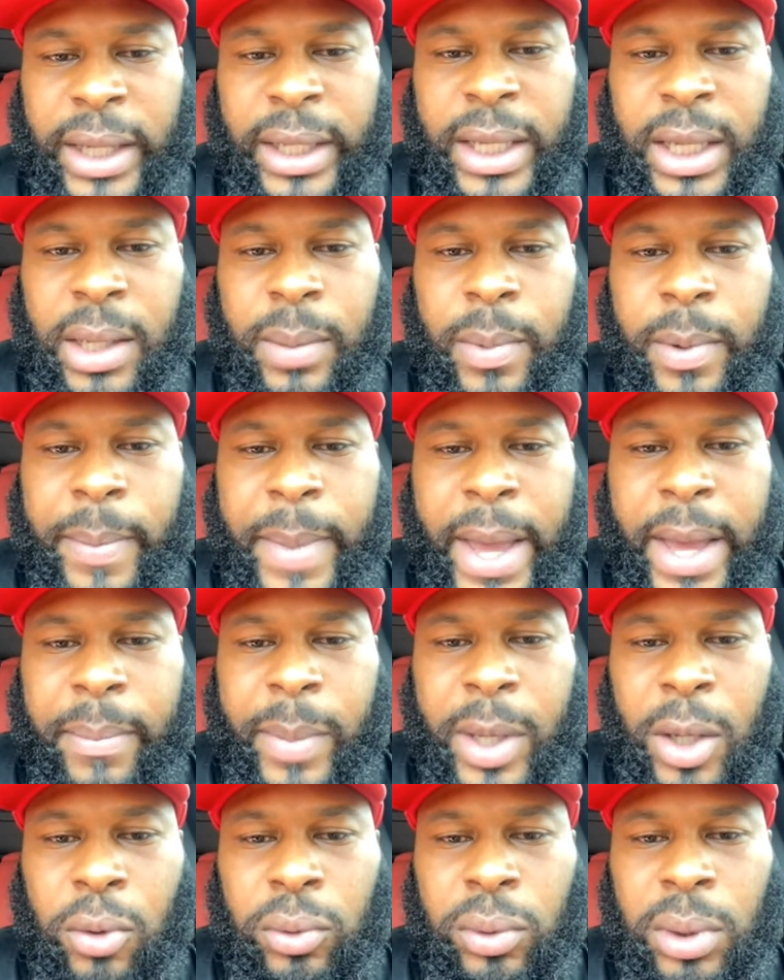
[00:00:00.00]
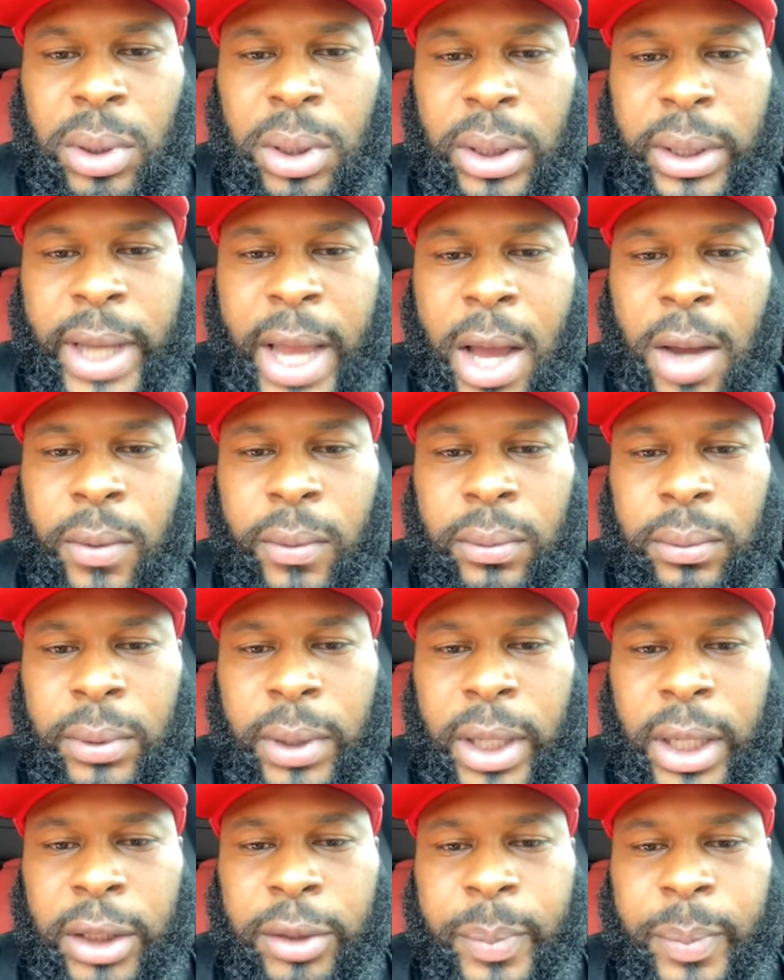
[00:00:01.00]
Now keep it, man. Be on the lookout.
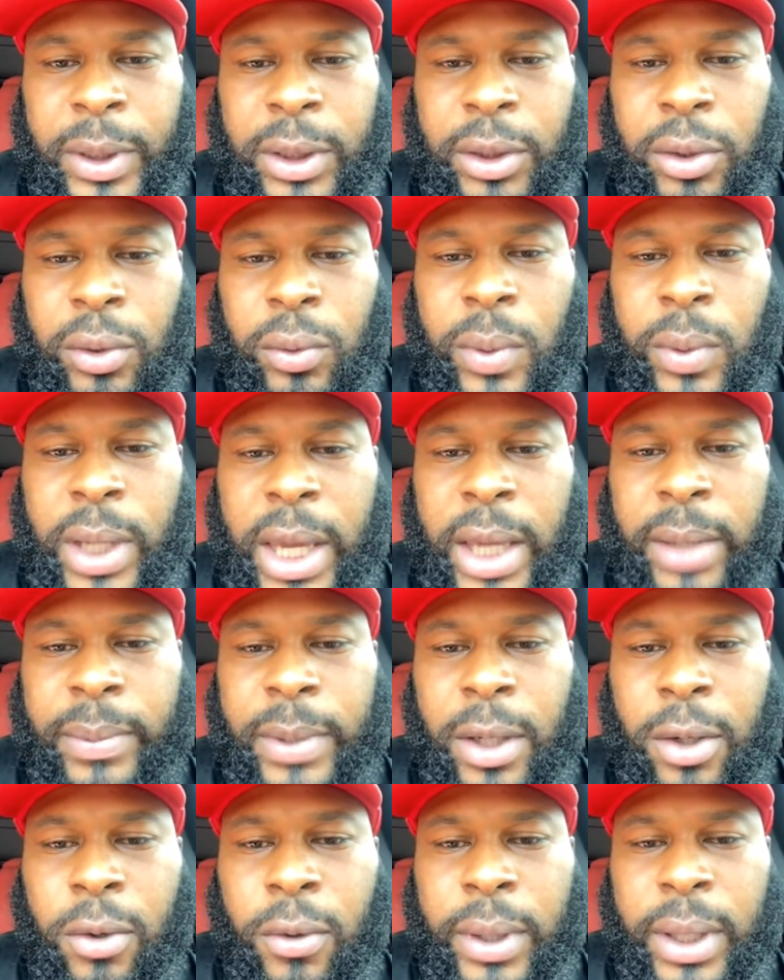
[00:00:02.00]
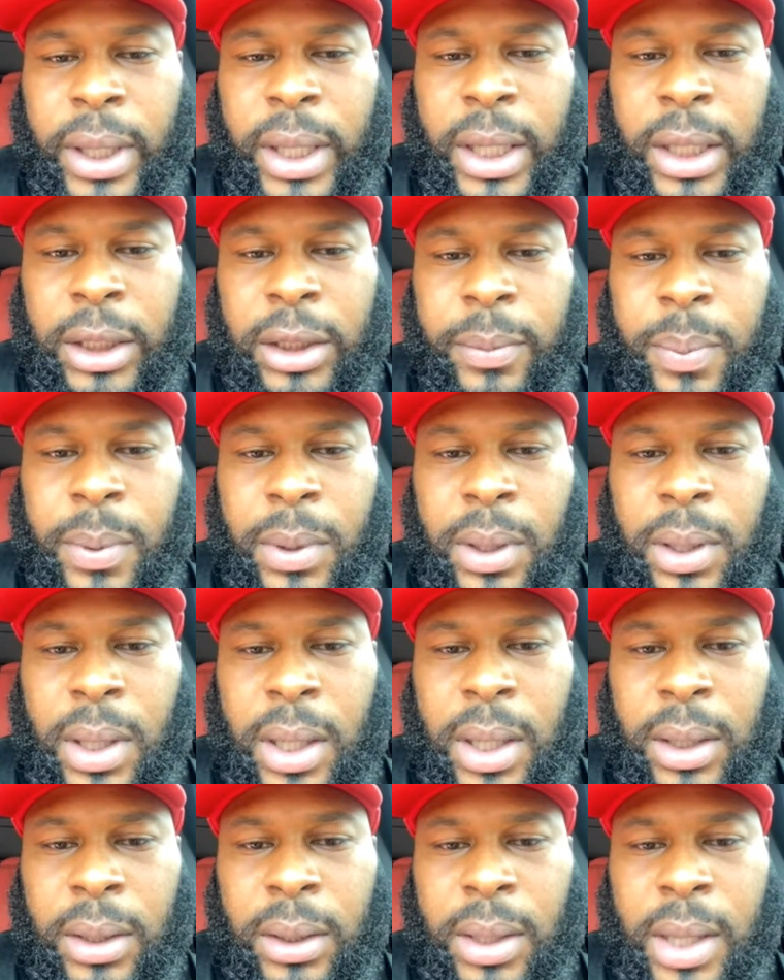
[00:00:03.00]
HBCU games that are on
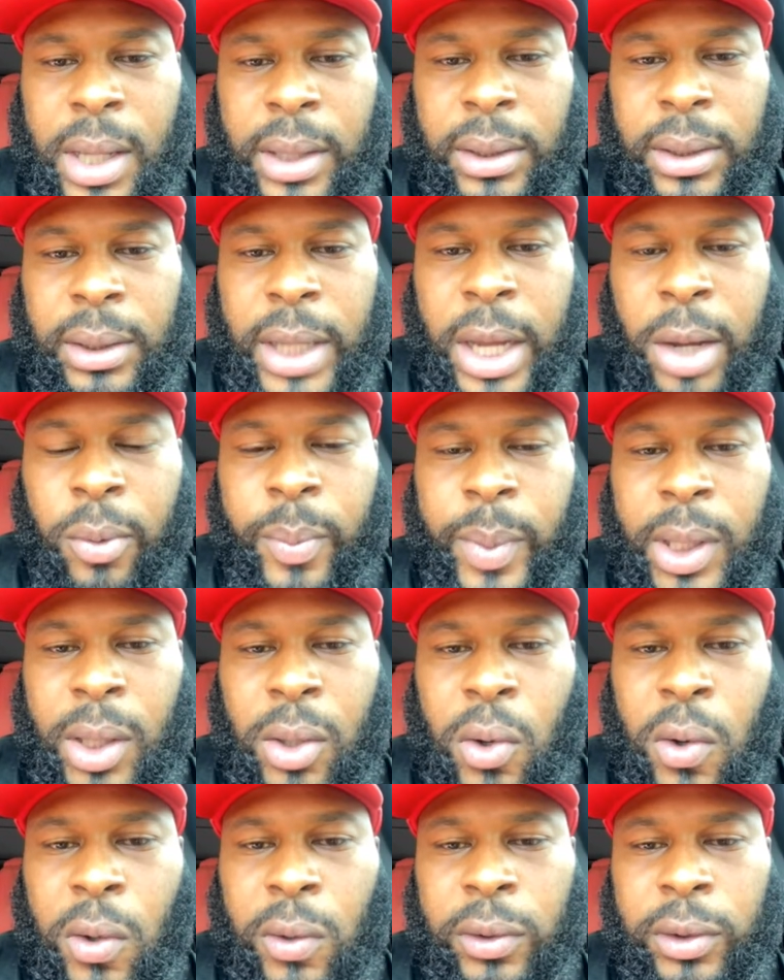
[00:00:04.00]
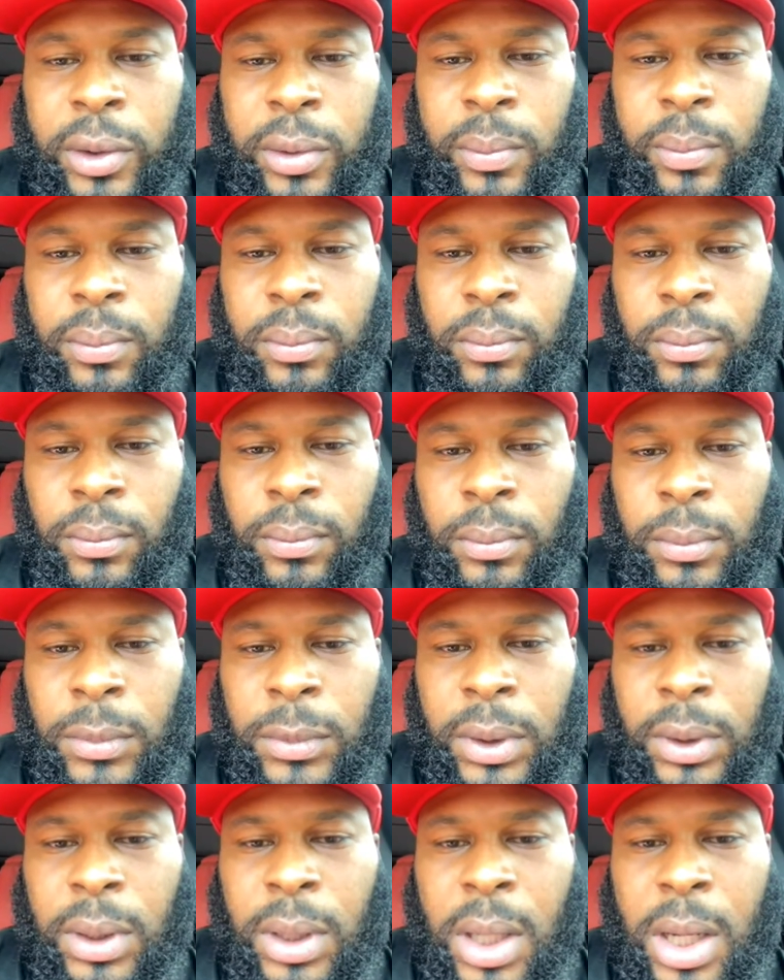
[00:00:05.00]
ESPN. I think that would be awesome.
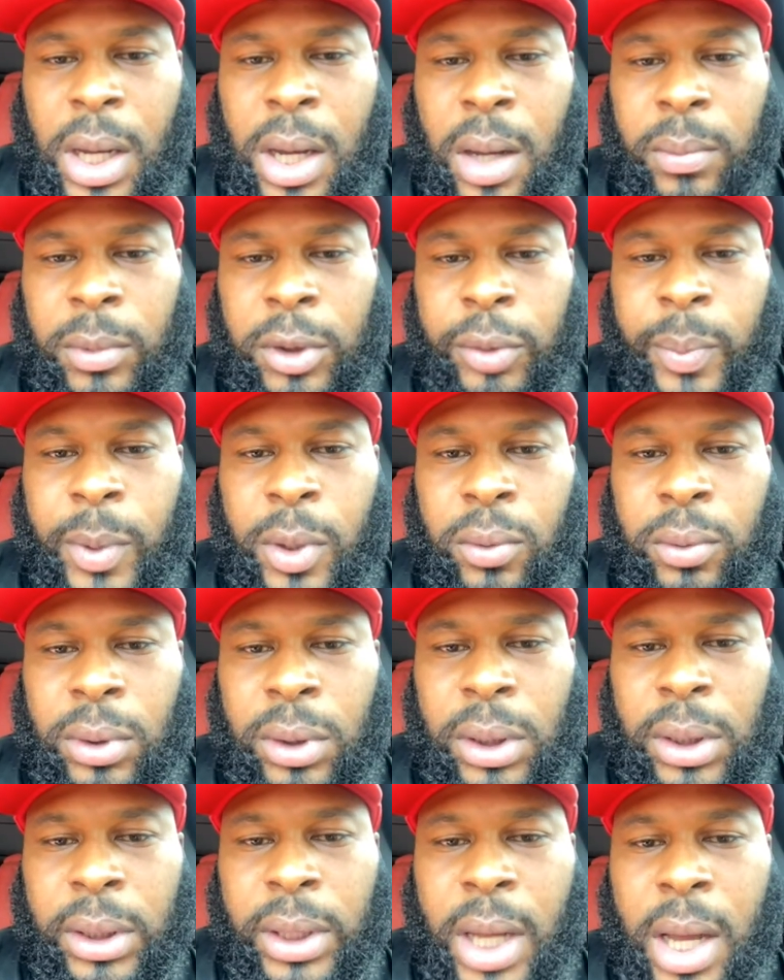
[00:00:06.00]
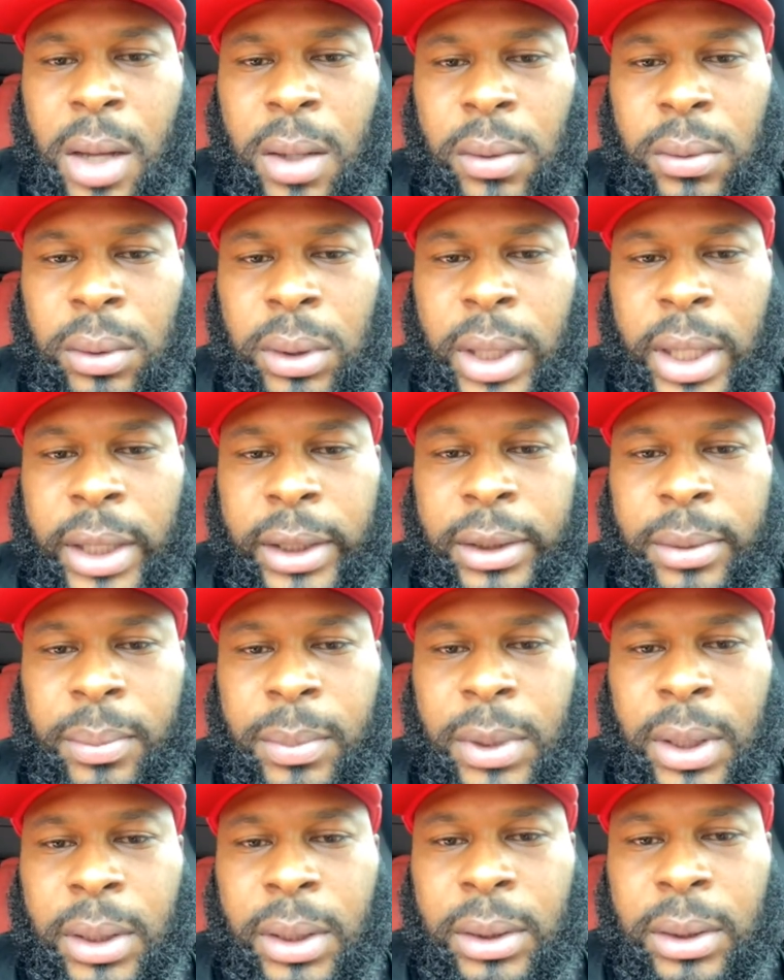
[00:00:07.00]
Just be on the lookout. Got
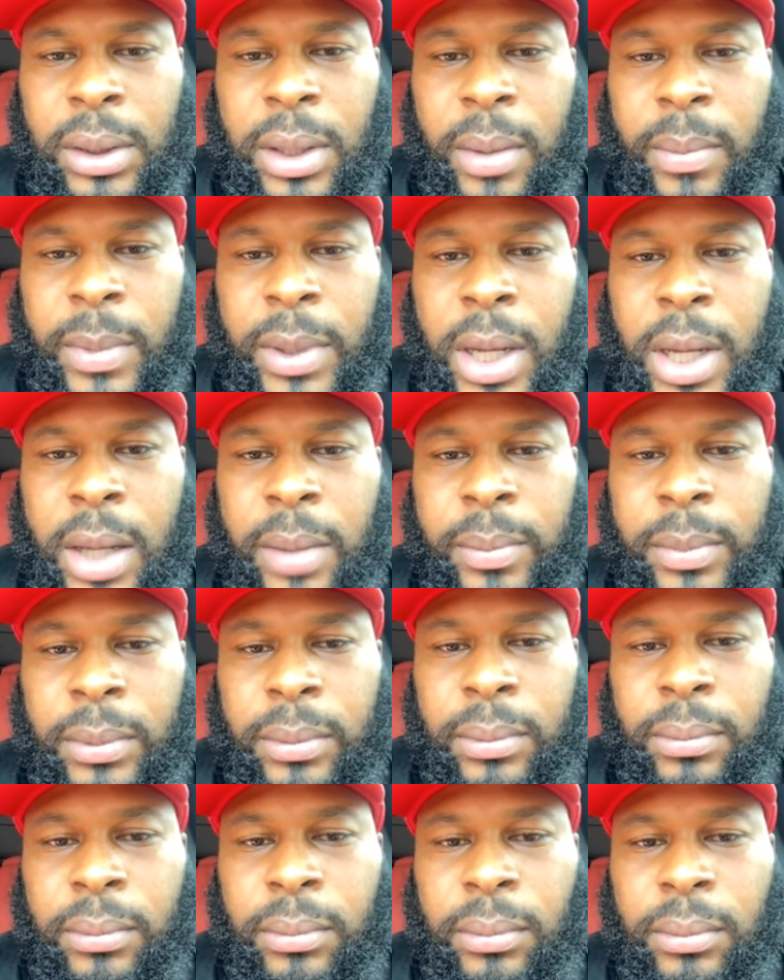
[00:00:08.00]
some things coming up.